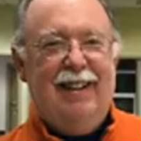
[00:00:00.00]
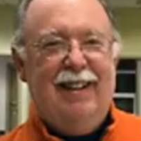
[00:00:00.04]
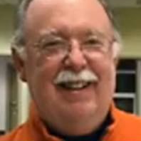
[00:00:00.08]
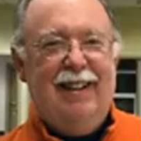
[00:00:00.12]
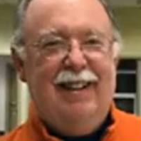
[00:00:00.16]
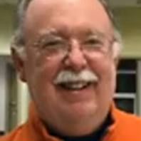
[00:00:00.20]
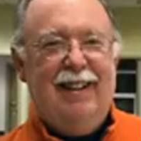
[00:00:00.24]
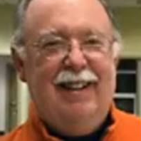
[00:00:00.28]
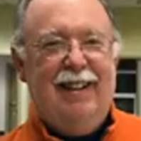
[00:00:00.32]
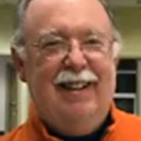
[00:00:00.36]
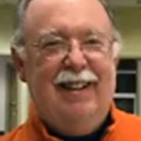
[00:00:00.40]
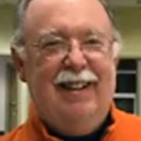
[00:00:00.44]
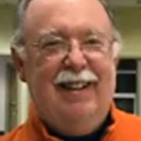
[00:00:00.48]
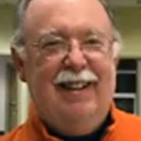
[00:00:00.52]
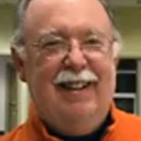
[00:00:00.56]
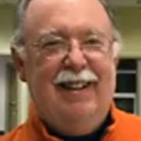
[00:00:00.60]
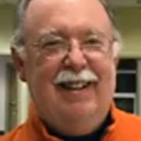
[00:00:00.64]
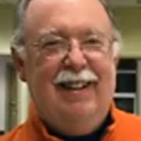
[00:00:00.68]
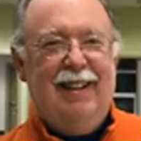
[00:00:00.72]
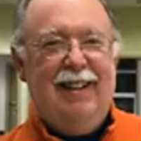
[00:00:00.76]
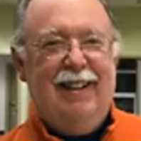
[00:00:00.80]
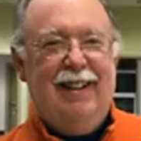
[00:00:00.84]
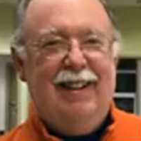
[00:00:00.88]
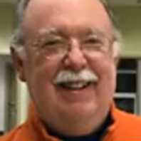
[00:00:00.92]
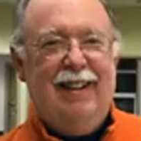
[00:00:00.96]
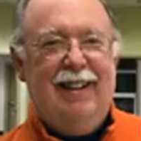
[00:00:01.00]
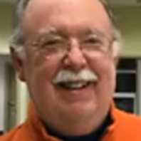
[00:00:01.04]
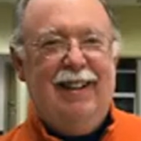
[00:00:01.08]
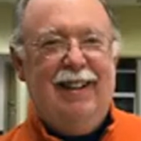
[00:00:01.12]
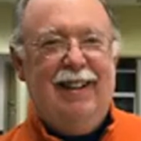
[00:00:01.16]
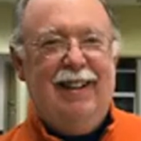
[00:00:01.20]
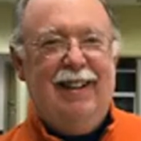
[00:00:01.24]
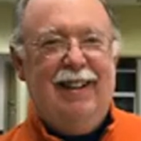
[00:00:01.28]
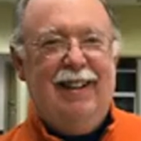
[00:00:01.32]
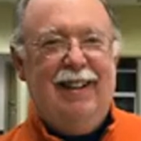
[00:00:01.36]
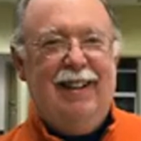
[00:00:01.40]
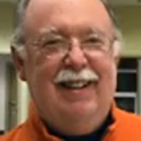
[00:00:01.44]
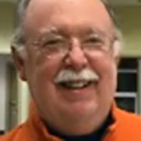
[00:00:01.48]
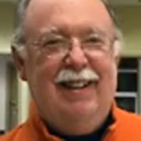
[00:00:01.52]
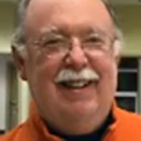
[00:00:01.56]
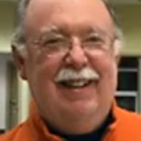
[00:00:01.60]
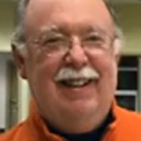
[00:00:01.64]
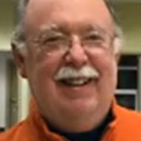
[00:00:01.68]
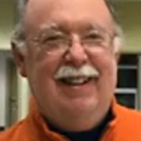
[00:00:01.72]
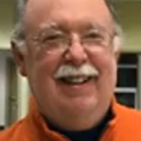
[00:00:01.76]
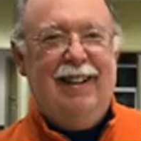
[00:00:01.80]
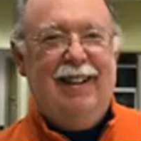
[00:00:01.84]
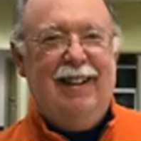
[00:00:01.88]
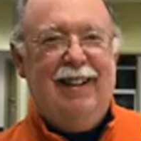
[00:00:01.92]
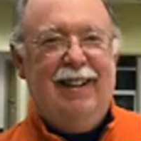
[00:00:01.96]

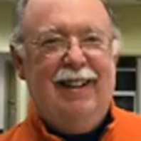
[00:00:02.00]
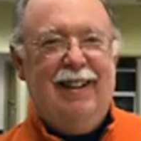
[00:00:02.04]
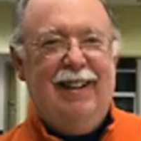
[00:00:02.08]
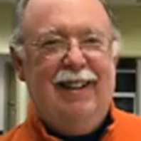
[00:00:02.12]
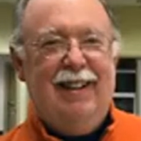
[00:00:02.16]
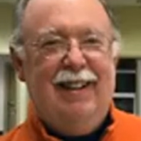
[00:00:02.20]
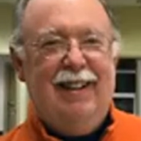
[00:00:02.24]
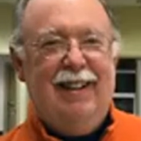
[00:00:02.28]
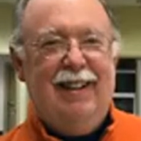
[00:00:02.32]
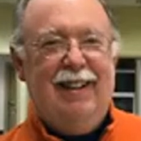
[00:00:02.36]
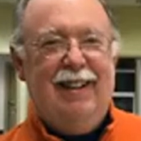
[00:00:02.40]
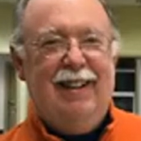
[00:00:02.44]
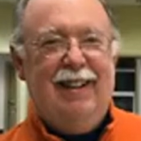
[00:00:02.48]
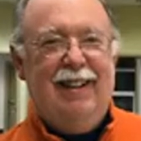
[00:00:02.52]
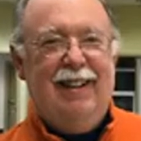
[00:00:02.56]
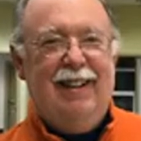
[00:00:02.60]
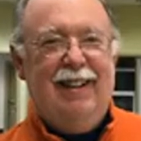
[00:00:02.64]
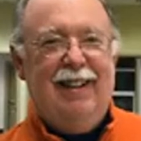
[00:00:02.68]
(silent)